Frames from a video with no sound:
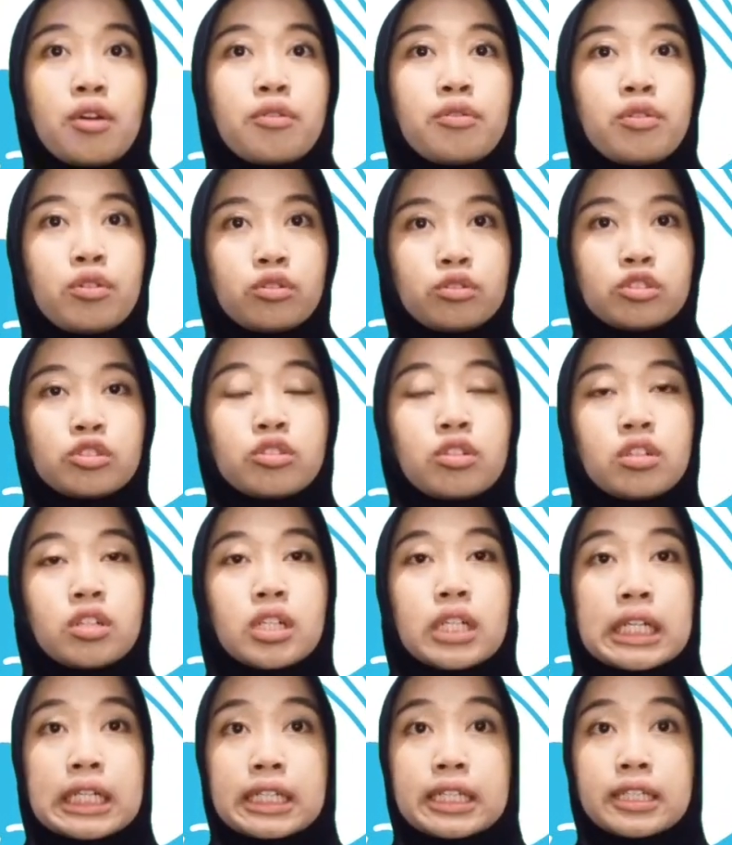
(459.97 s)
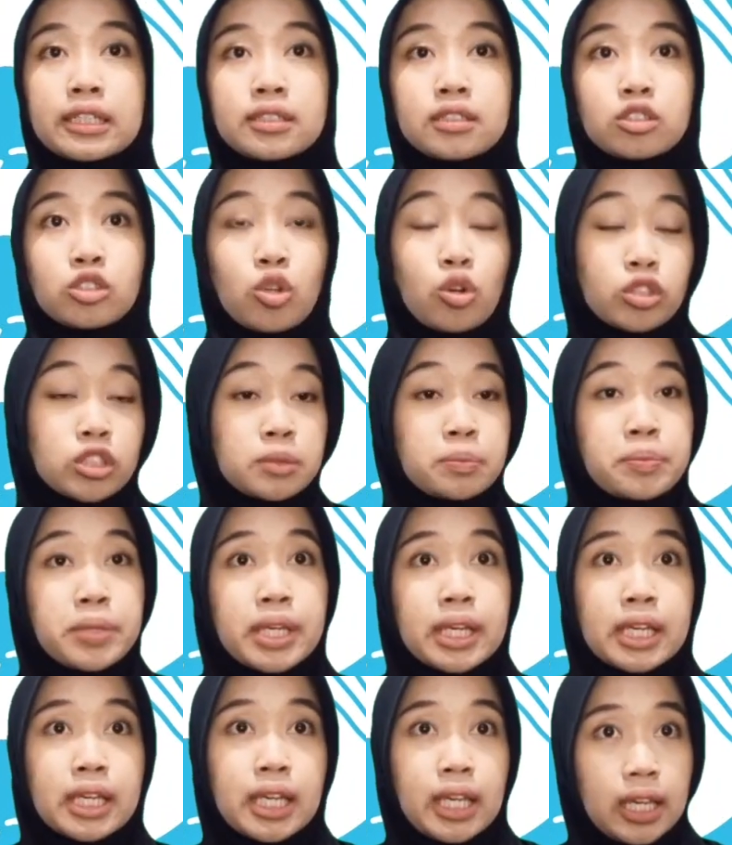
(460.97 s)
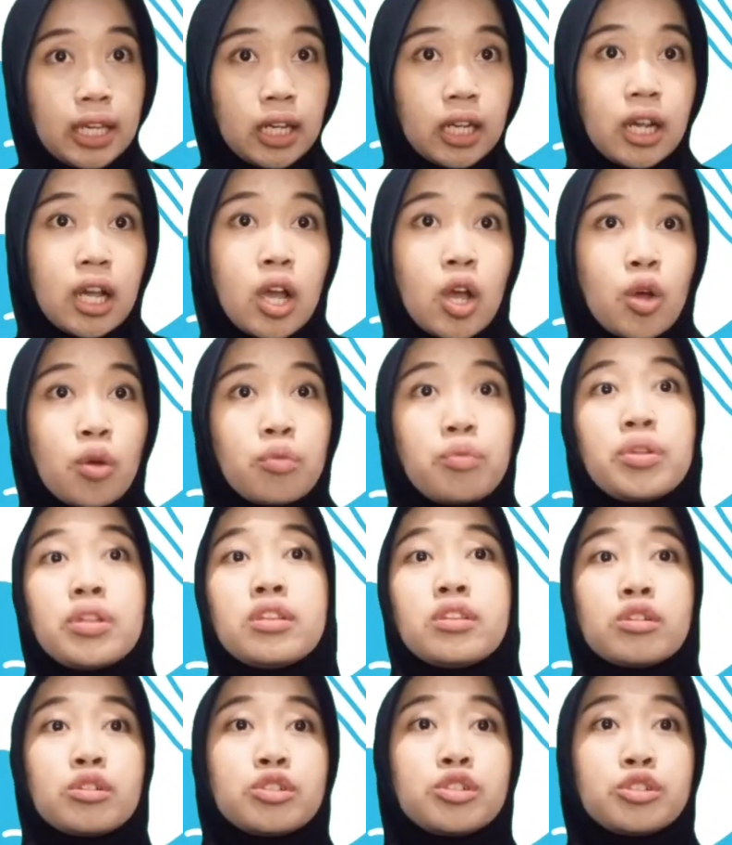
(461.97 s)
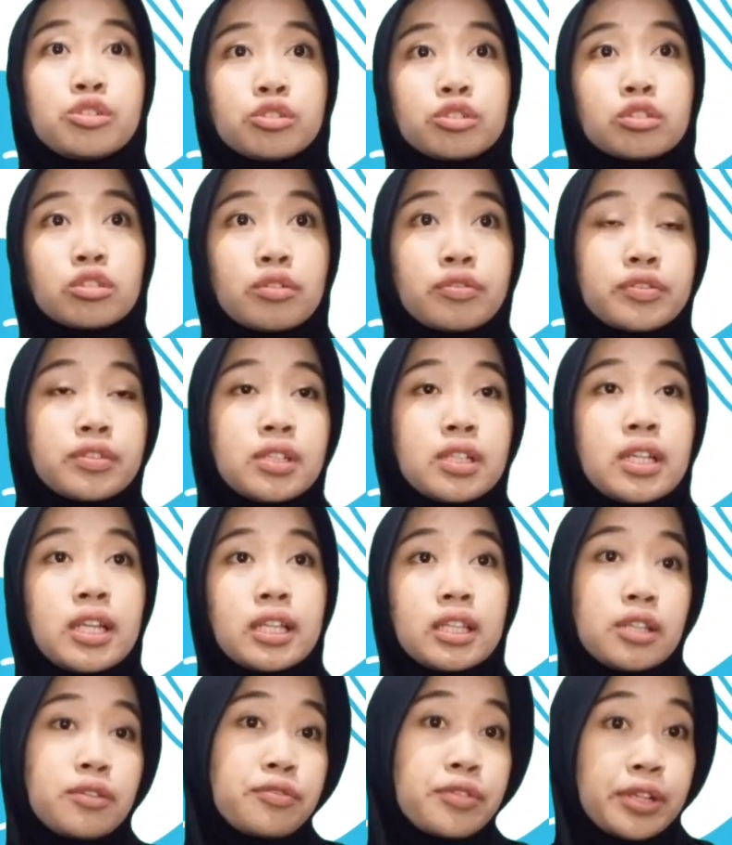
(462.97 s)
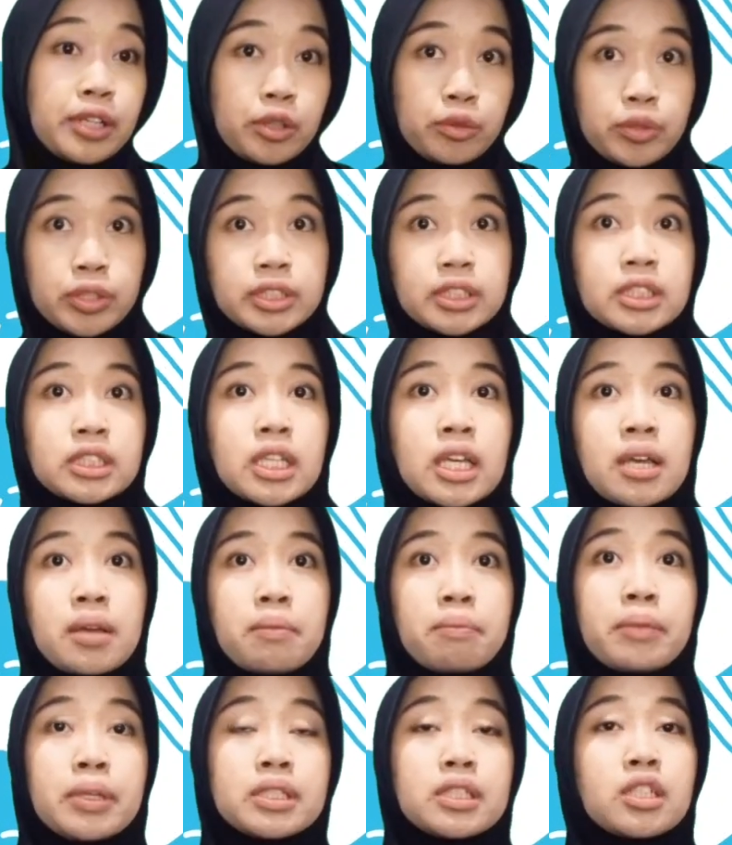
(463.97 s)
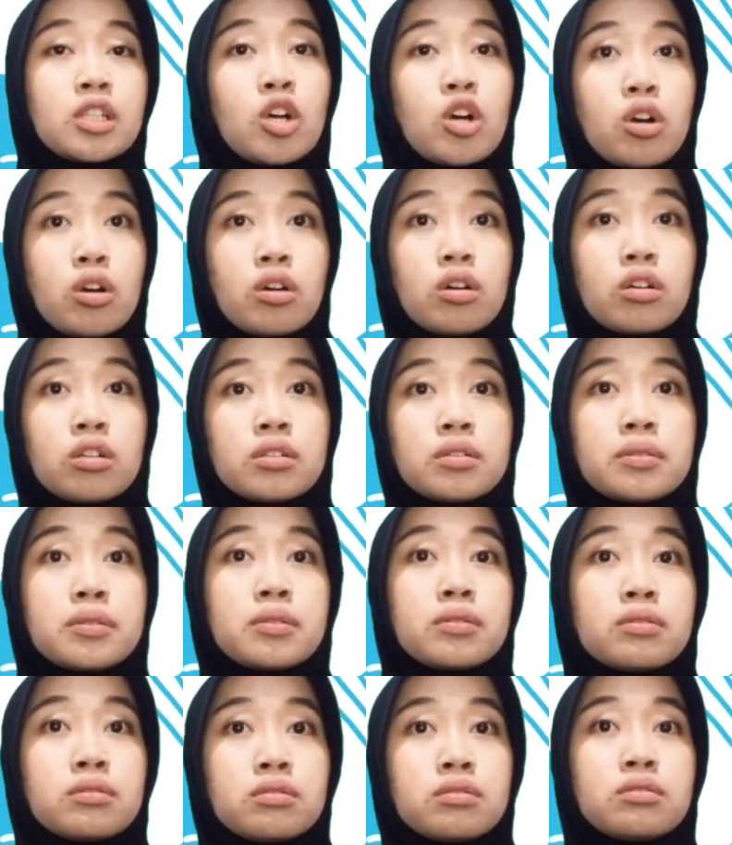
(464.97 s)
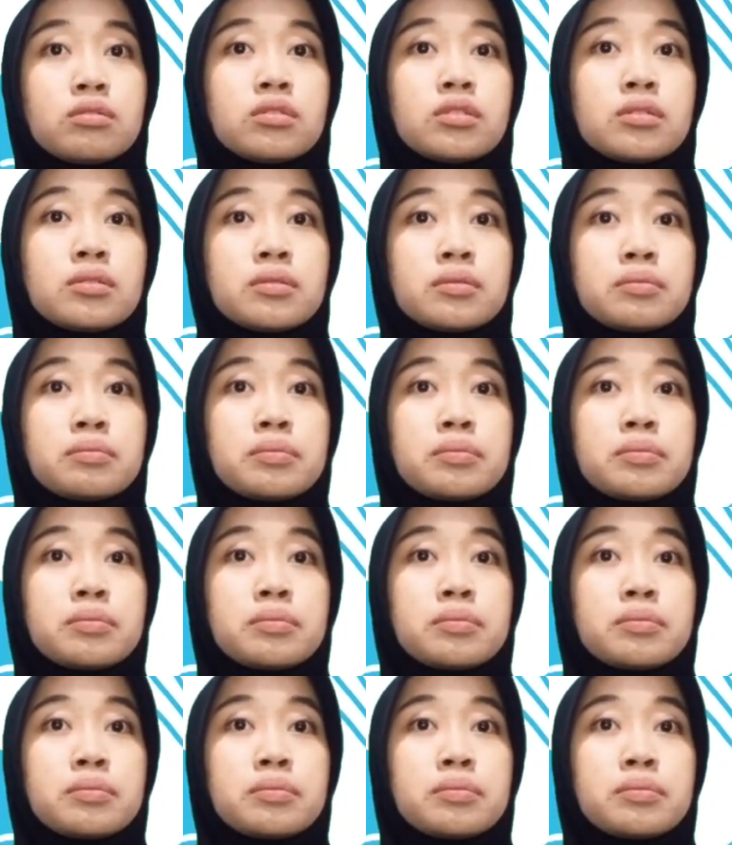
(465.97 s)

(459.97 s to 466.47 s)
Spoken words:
focused on learning talk speaking with no use of the native language, based on